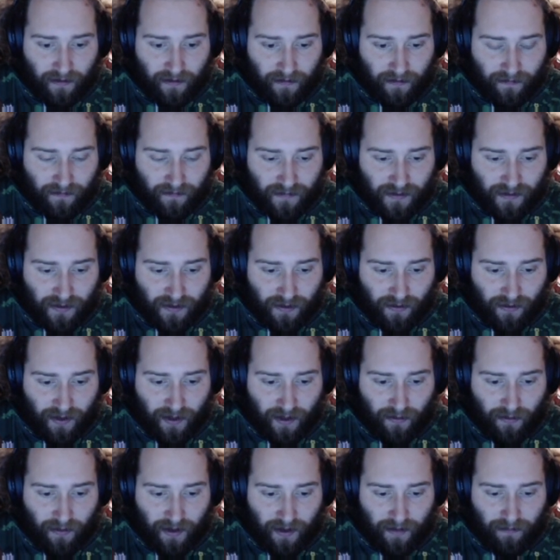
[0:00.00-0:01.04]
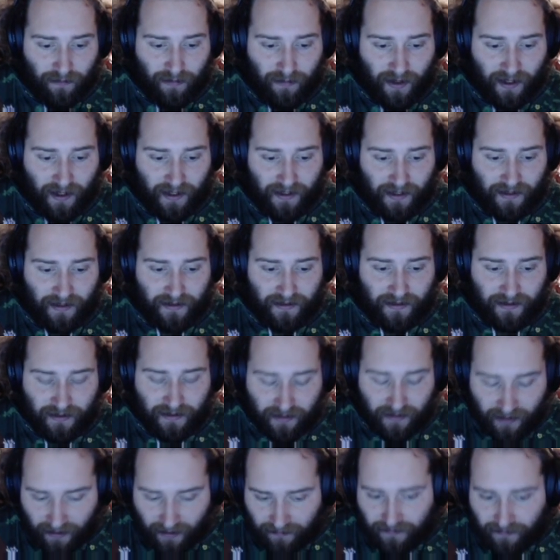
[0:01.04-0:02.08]
So that way by
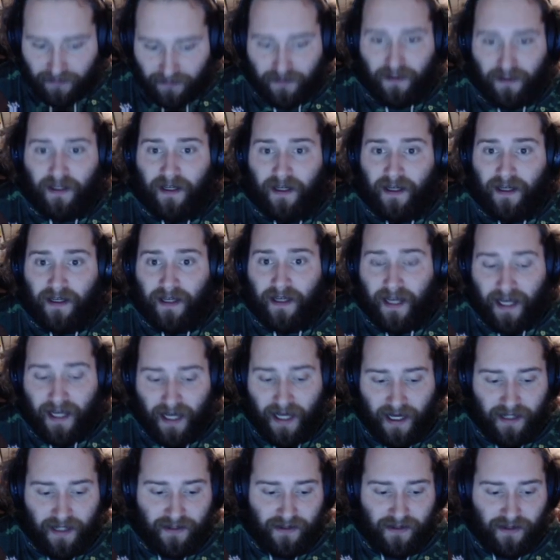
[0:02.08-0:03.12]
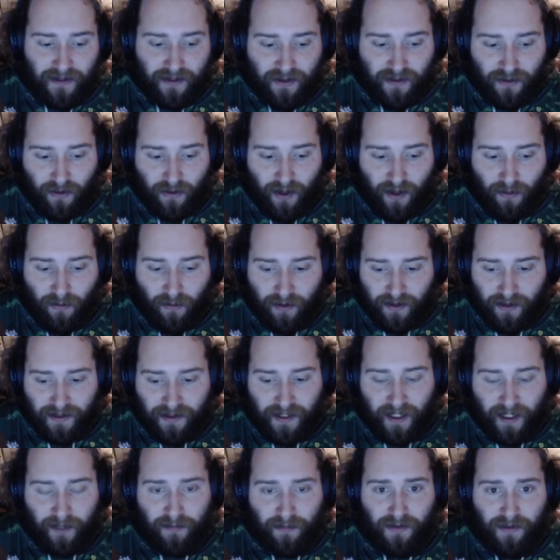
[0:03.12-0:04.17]
level 8, you're at 1
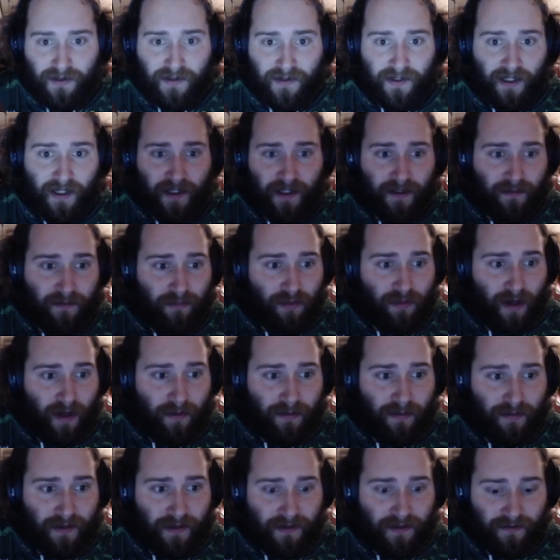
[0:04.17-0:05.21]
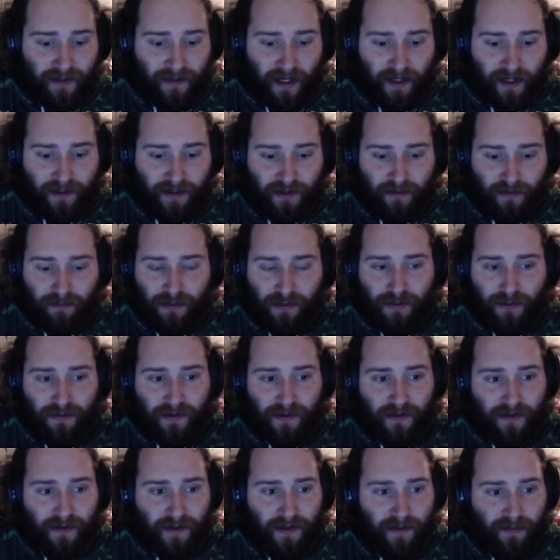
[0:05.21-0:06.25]
attack per second. Probably have gotten your boots
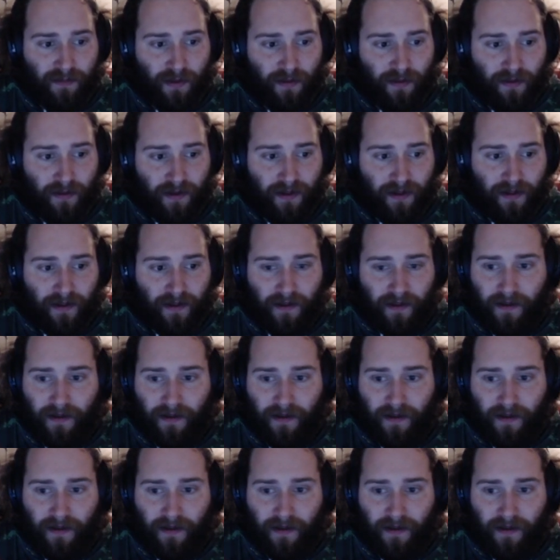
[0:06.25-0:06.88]
at this point.